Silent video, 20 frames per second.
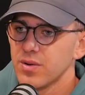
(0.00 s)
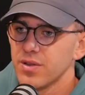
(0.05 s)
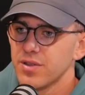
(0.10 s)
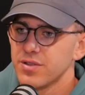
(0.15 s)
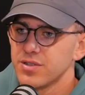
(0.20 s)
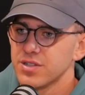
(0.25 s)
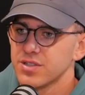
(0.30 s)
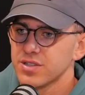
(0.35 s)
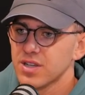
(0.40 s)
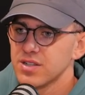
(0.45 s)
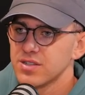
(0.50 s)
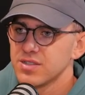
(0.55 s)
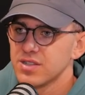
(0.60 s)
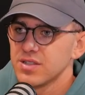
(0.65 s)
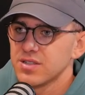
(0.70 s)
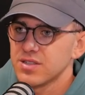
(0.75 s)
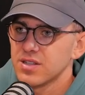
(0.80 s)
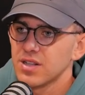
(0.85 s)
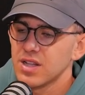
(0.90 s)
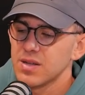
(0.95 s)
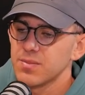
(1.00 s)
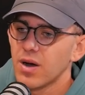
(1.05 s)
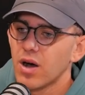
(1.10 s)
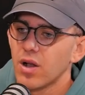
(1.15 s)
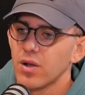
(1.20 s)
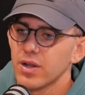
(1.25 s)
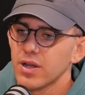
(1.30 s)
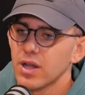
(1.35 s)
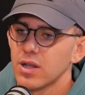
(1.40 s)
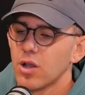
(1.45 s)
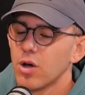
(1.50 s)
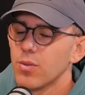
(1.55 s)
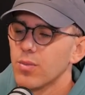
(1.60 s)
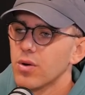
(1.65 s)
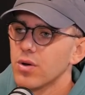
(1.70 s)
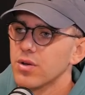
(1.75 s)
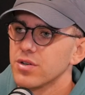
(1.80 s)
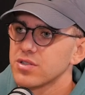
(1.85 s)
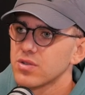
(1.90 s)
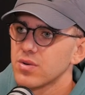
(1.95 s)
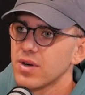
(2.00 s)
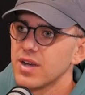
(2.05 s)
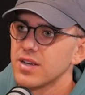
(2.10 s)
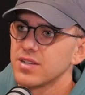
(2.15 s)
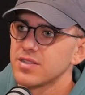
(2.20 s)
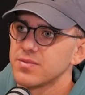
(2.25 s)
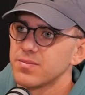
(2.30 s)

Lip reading: with just consistently bowling a lot more square